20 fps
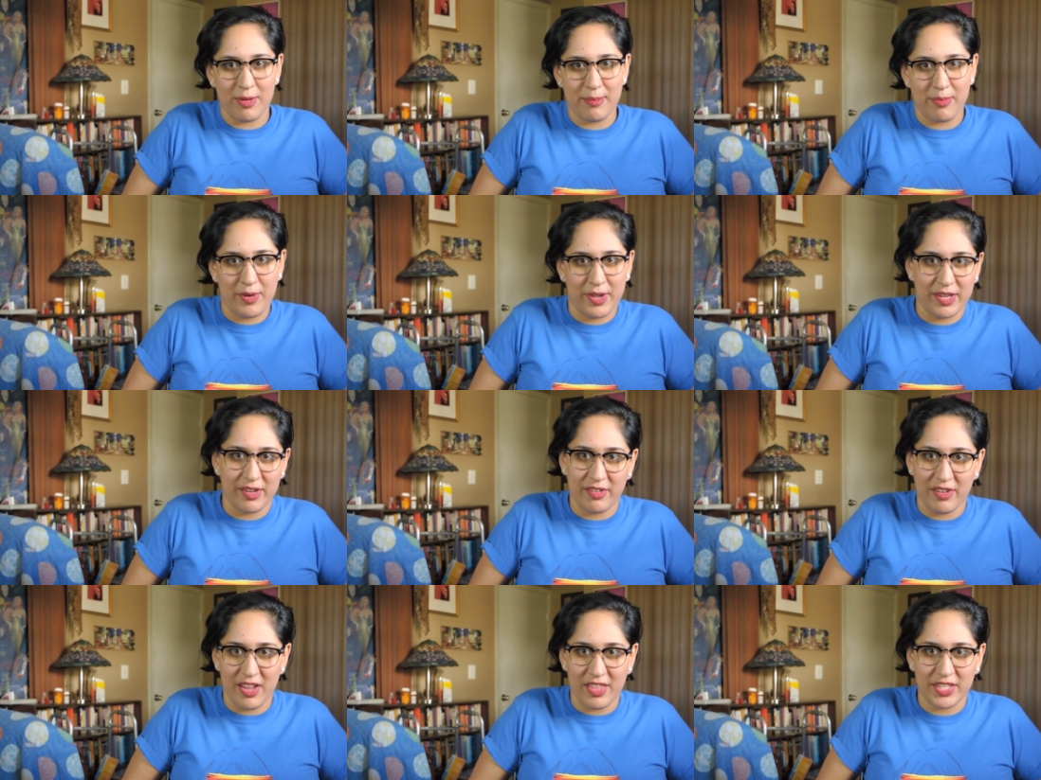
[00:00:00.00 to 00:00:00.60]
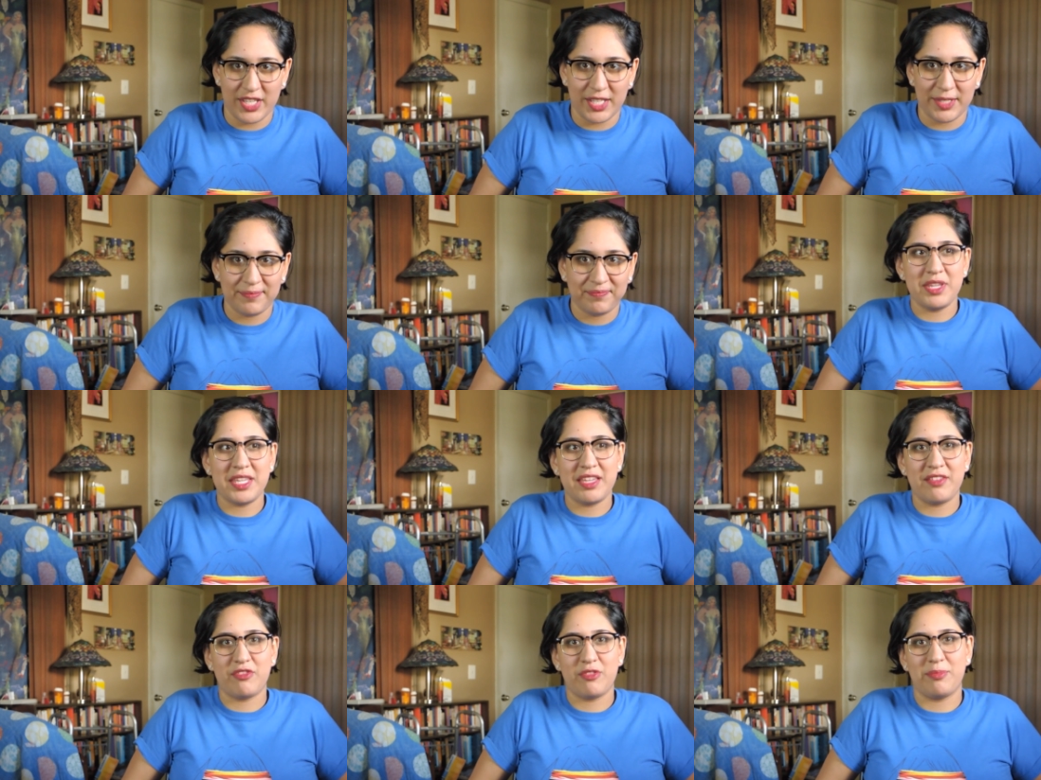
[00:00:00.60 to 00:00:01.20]
one point or another.
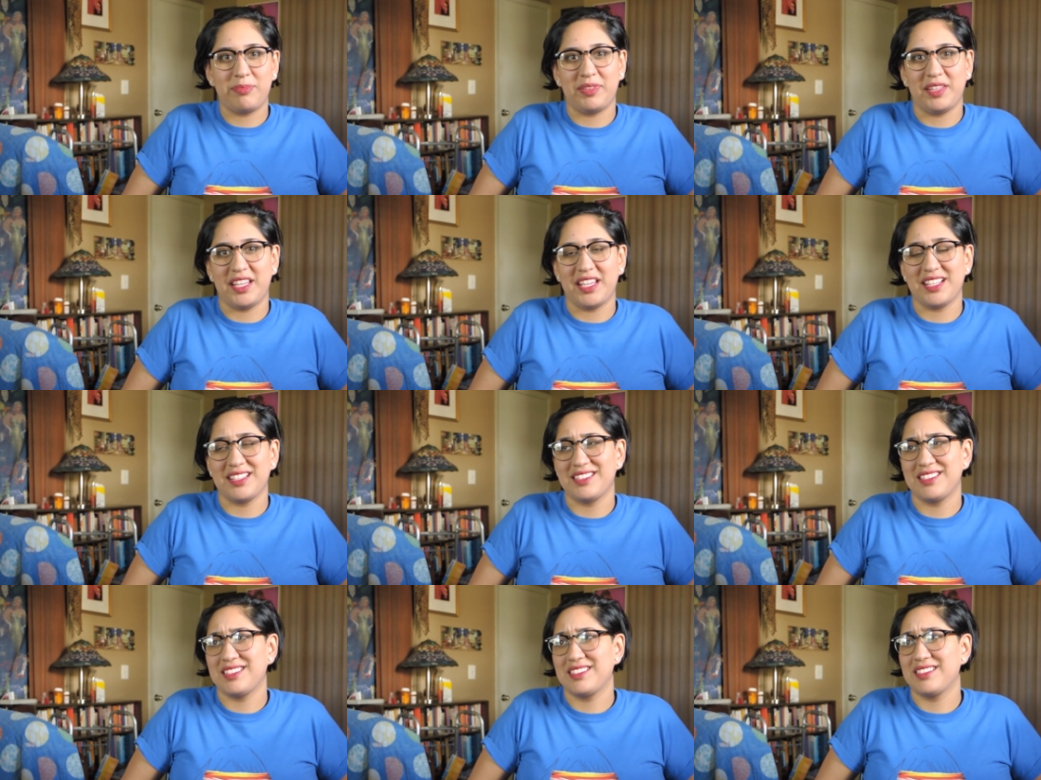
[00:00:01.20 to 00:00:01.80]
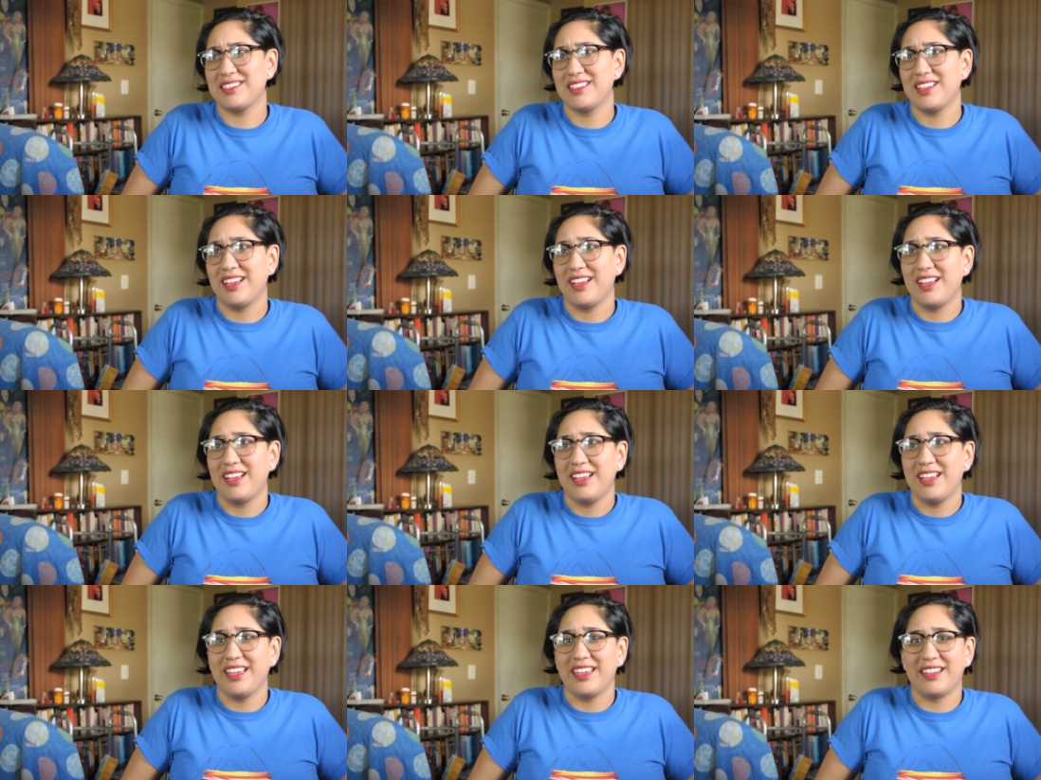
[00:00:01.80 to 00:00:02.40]
We get replaced
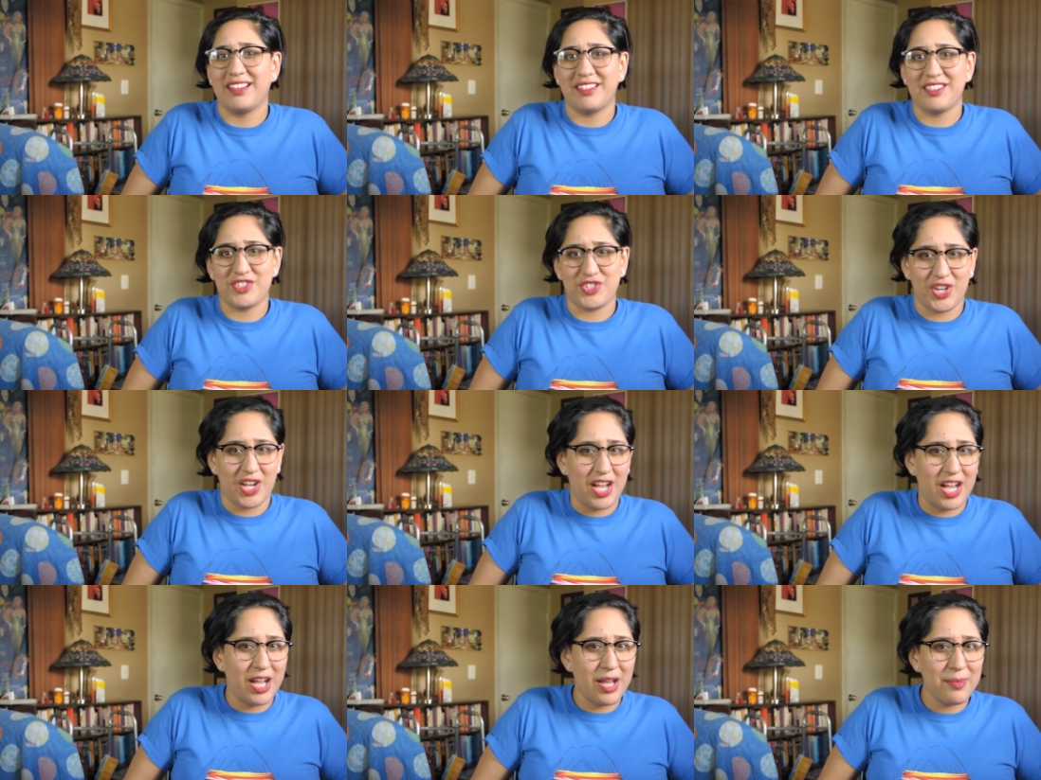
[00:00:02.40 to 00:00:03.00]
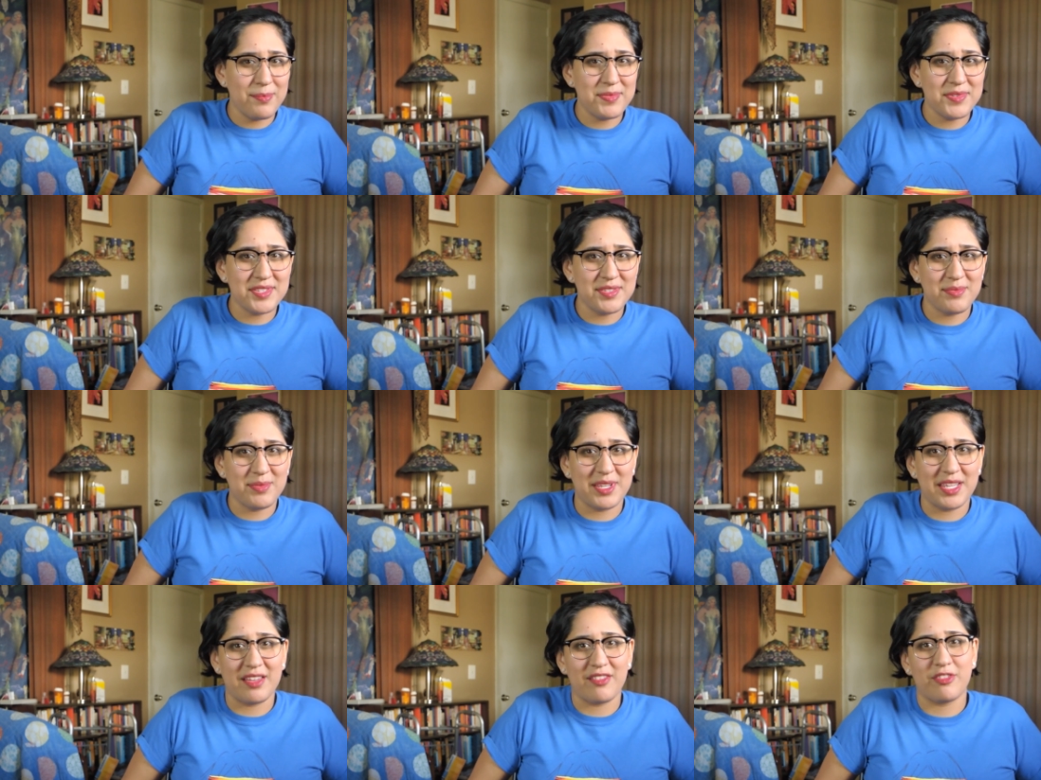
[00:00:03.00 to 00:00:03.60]
in our jobs,
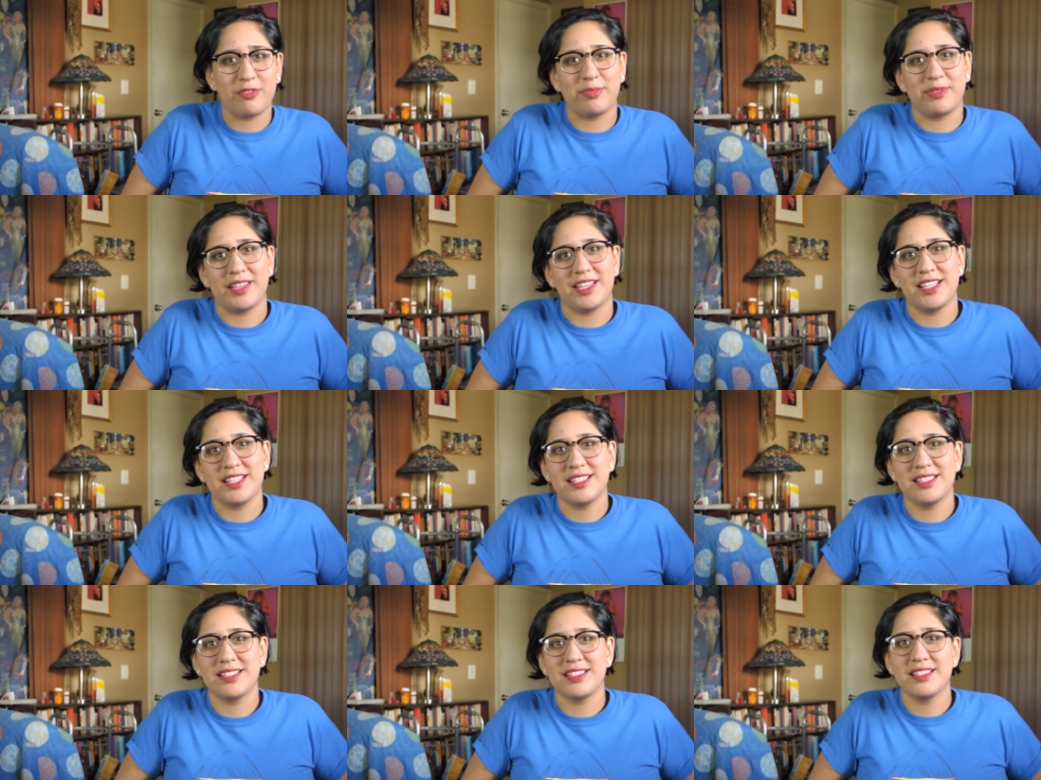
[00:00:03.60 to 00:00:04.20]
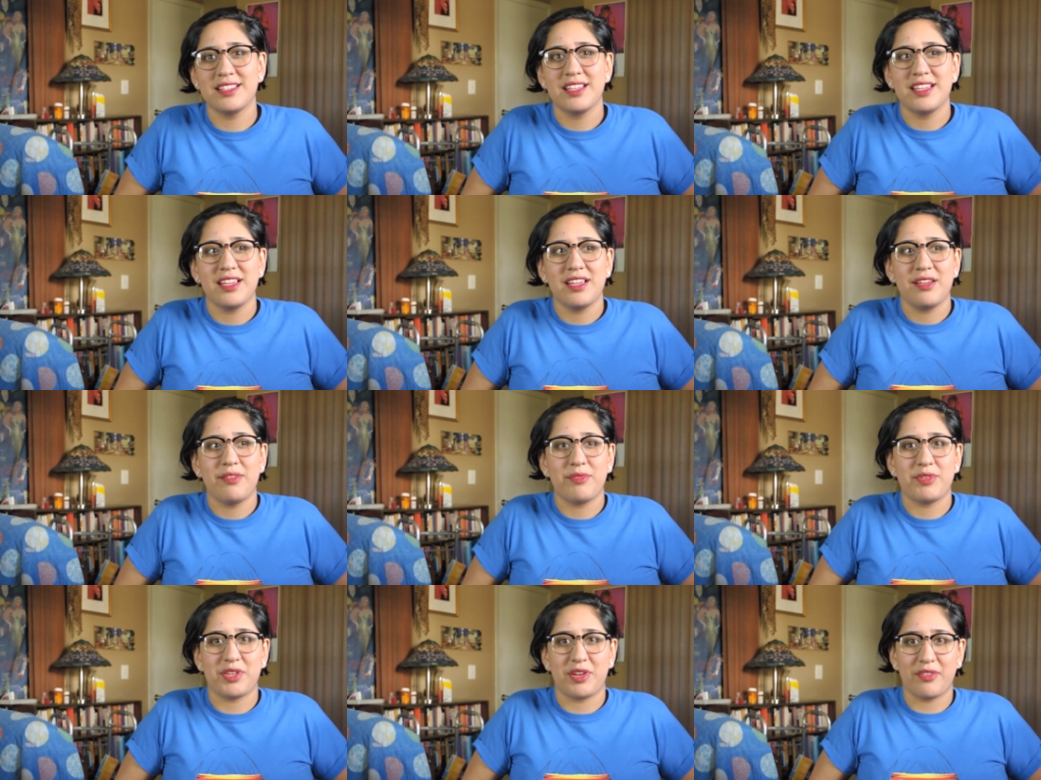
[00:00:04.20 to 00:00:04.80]
we get replaced
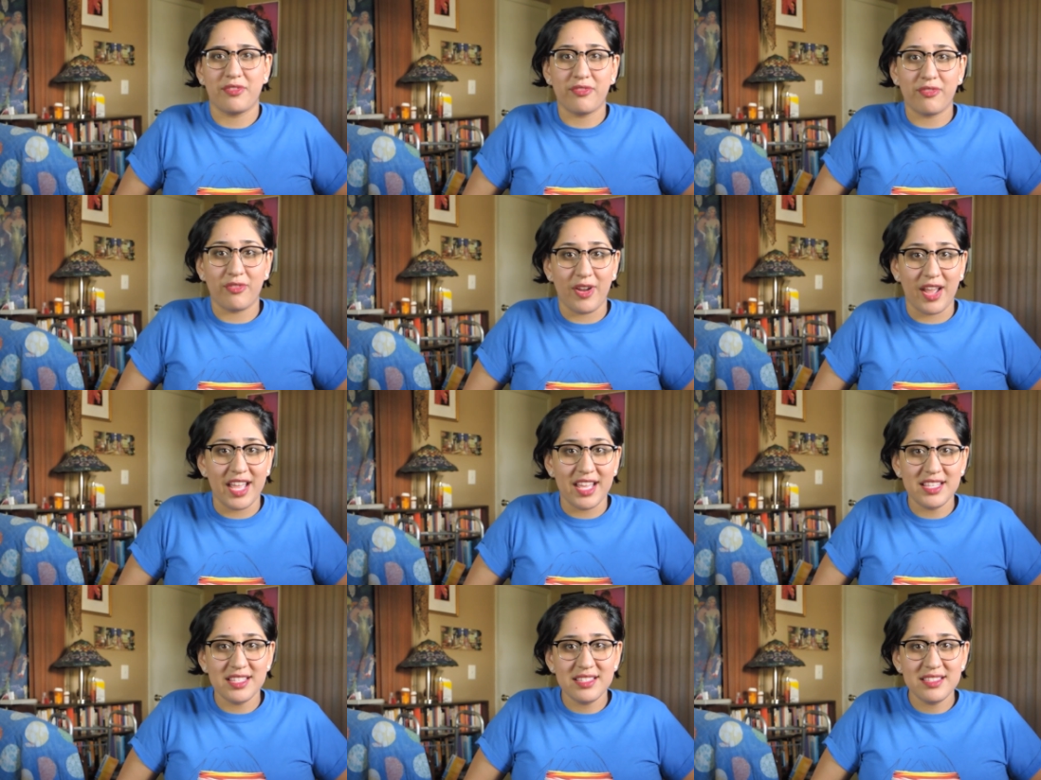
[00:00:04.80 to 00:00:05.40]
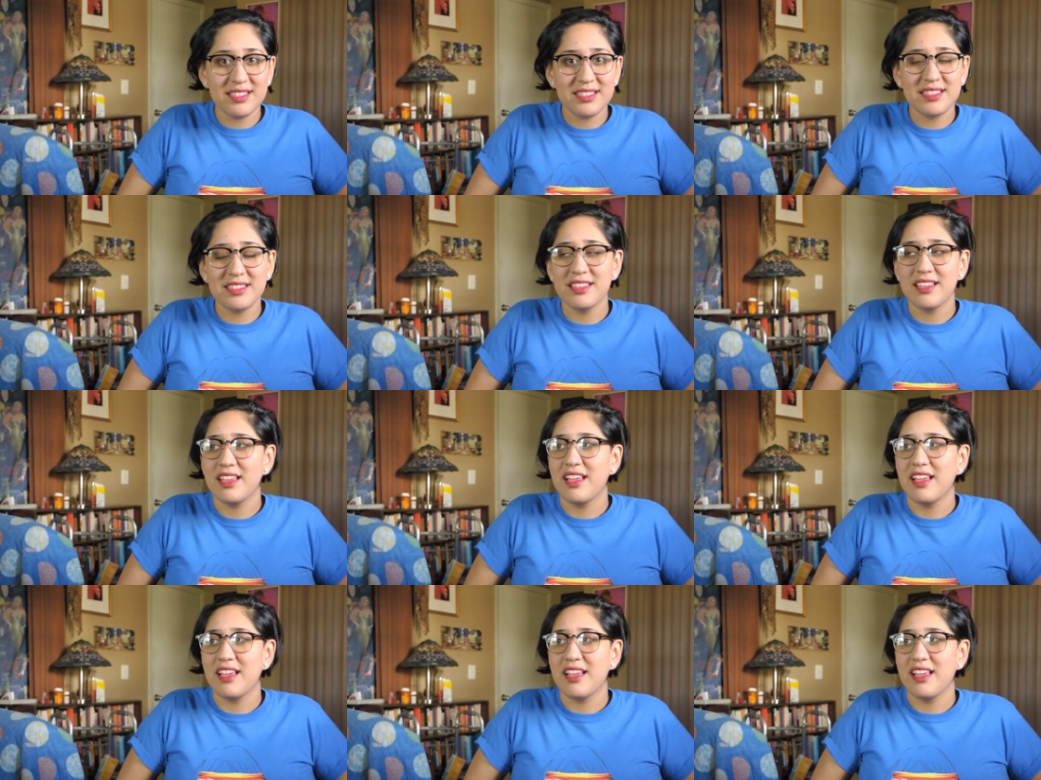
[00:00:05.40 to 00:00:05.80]
with our friends.